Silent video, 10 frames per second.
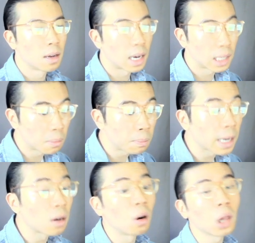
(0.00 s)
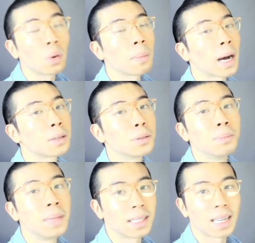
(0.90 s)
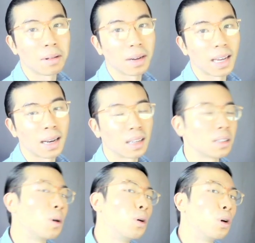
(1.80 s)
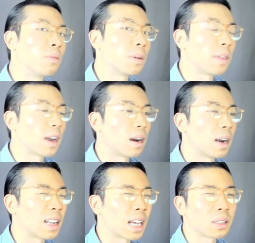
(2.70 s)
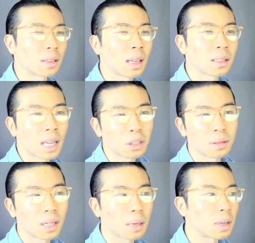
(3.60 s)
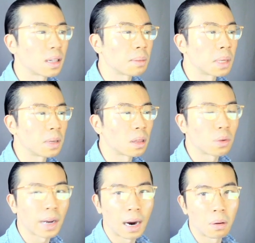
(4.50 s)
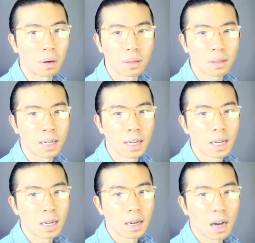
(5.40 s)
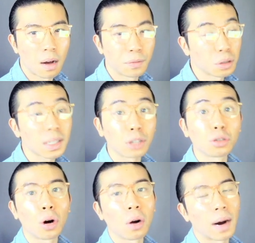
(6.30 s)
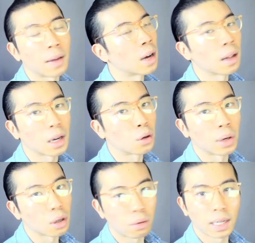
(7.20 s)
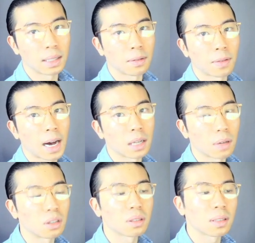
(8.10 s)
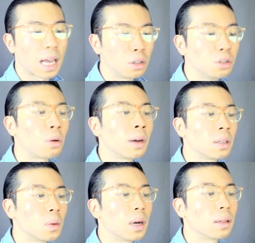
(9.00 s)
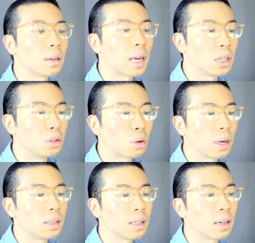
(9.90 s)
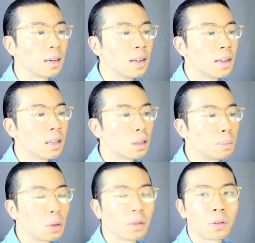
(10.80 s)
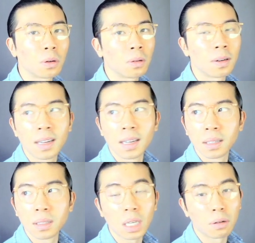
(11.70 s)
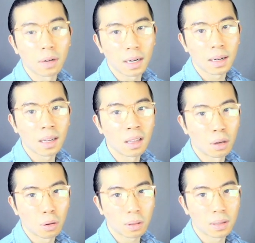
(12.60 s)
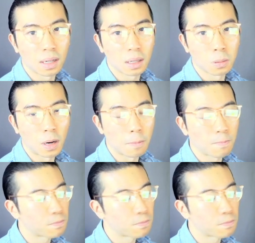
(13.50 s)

and then bike all the way back to Midtown again and go home from there. And that should take me like maybe 3 hours of just like joyride, not like going crazy fast, right? Just like enjoying the weather, enjoying the beautiful scenery in New York City as well.